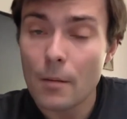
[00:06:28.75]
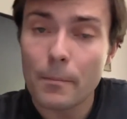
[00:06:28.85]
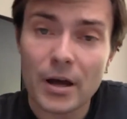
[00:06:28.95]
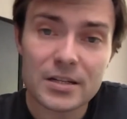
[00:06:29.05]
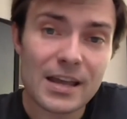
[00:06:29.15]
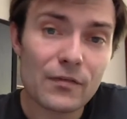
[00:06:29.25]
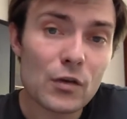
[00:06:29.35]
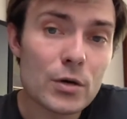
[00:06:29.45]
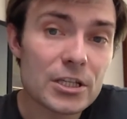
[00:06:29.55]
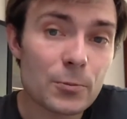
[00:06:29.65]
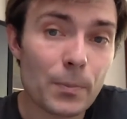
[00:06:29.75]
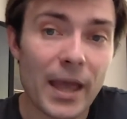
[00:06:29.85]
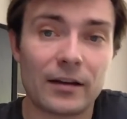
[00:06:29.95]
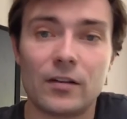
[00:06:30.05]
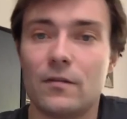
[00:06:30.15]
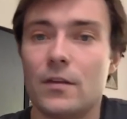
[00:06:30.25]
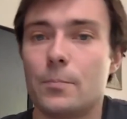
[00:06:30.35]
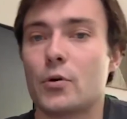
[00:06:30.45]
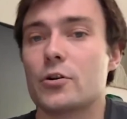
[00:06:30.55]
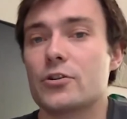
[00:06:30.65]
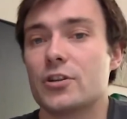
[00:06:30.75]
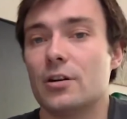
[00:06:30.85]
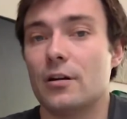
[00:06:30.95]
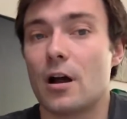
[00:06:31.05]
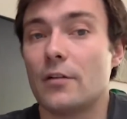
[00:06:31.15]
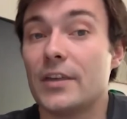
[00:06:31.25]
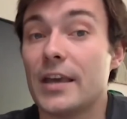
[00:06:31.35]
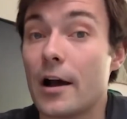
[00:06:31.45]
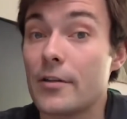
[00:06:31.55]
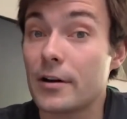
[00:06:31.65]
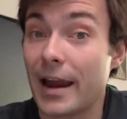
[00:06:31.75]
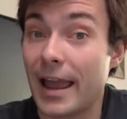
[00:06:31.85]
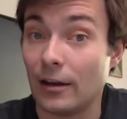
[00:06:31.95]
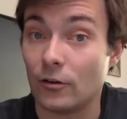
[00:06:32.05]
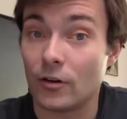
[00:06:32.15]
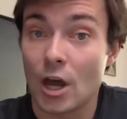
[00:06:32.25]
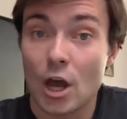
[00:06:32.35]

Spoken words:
but if you expect the person on the other end